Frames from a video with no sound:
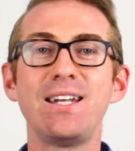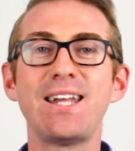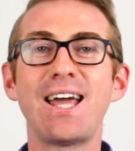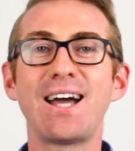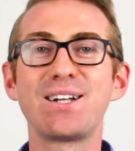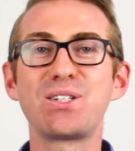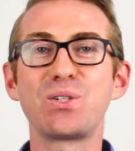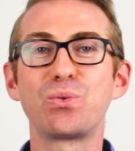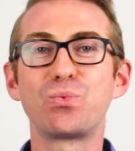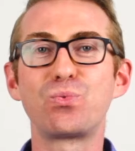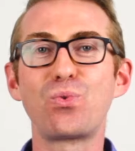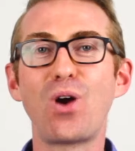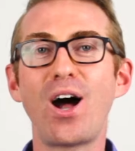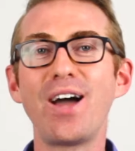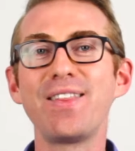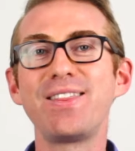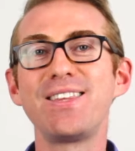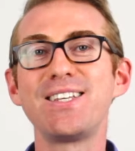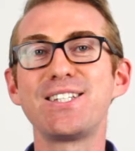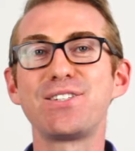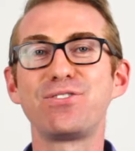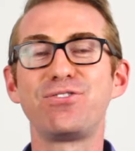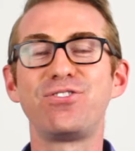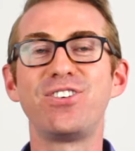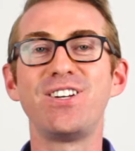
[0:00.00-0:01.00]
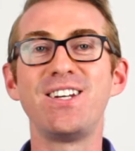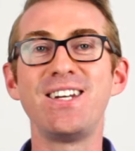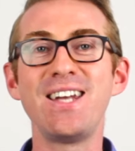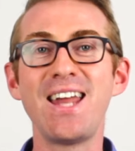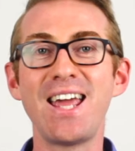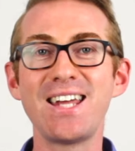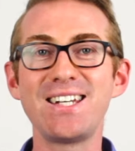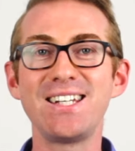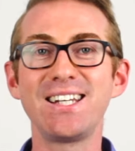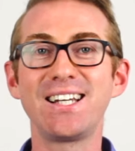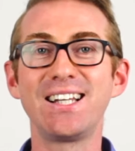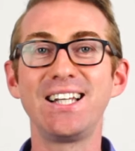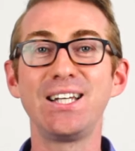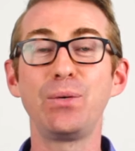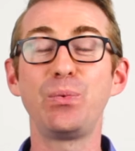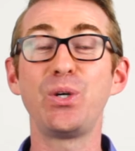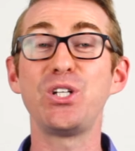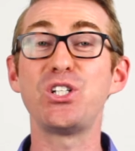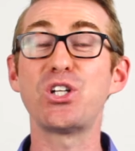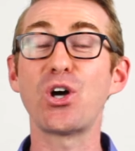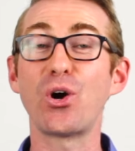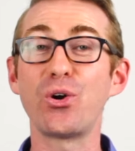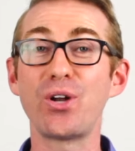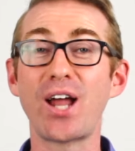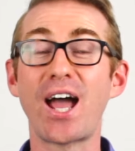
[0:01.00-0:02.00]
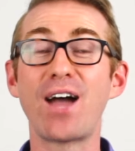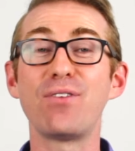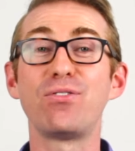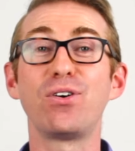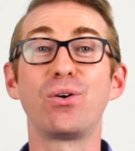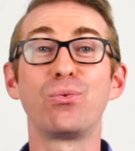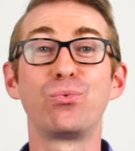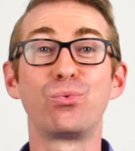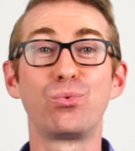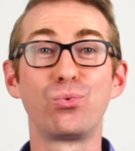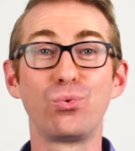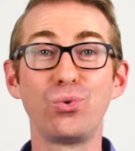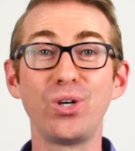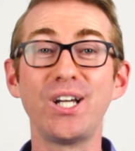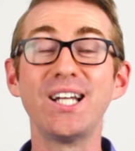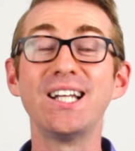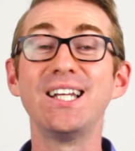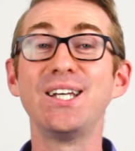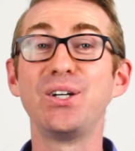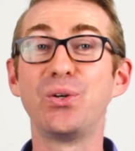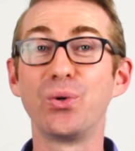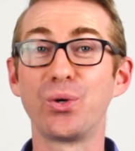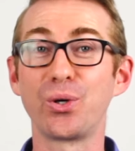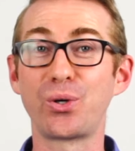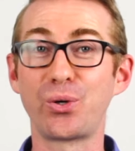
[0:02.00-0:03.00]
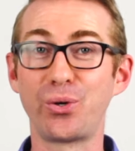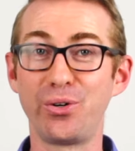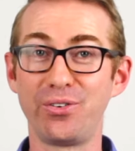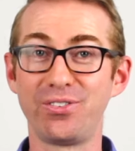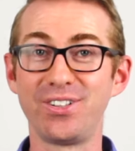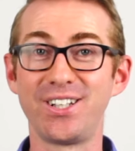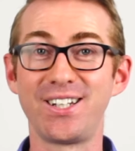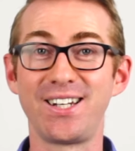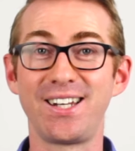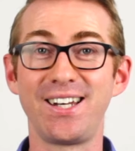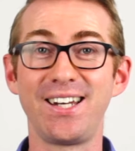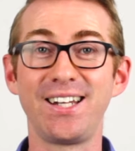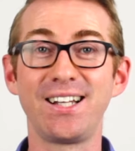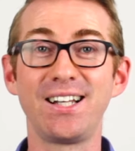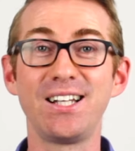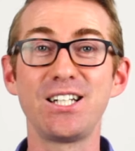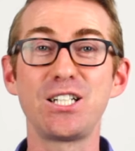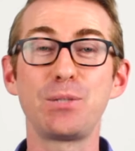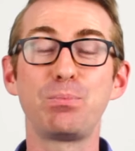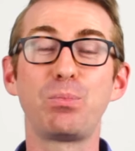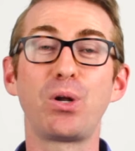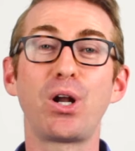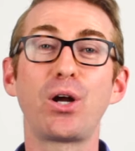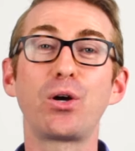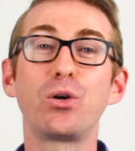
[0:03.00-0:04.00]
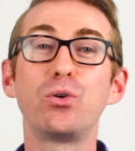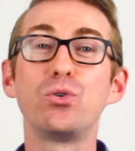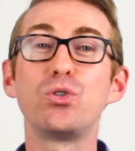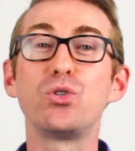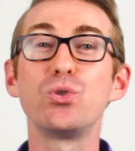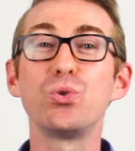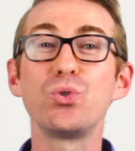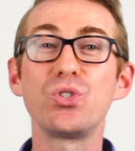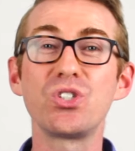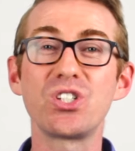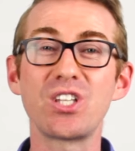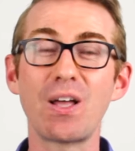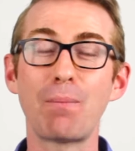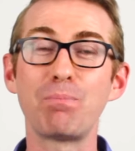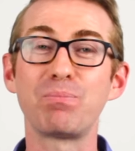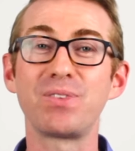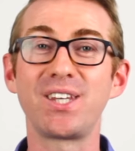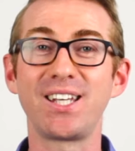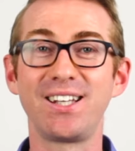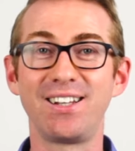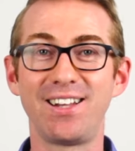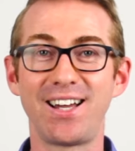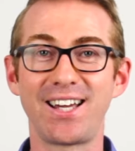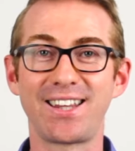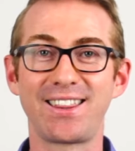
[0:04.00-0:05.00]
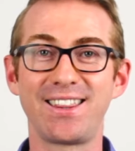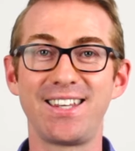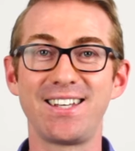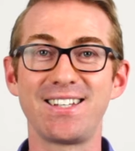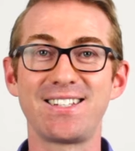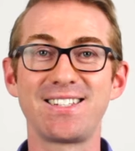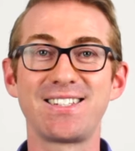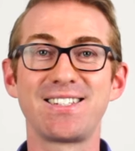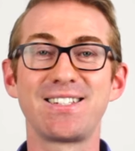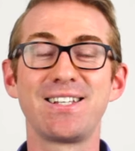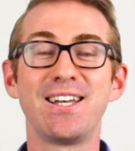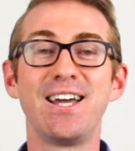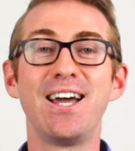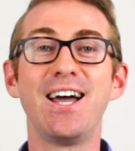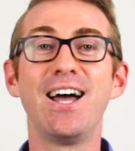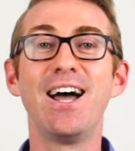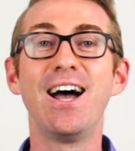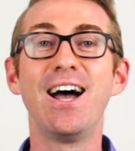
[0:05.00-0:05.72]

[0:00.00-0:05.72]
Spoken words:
Now, to write this phonetically, we don't have a really good equivalent in English, but I could do something like this.